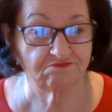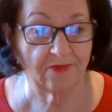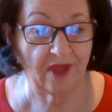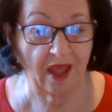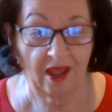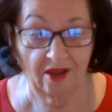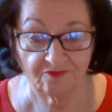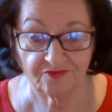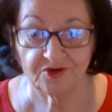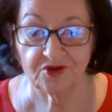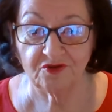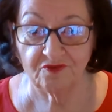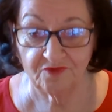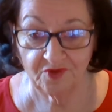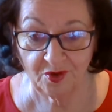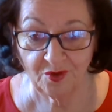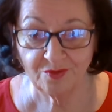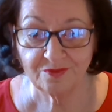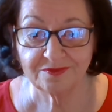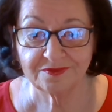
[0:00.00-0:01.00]
after you
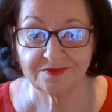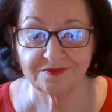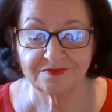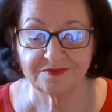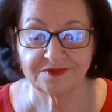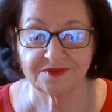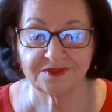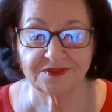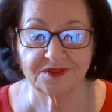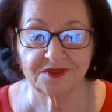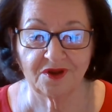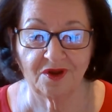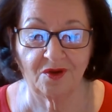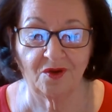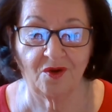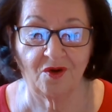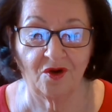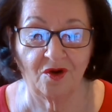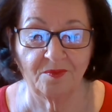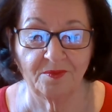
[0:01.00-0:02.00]
vote to go
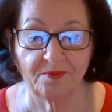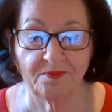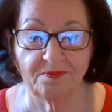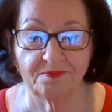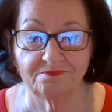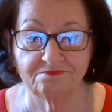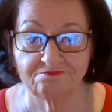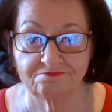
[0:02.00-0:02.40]
home,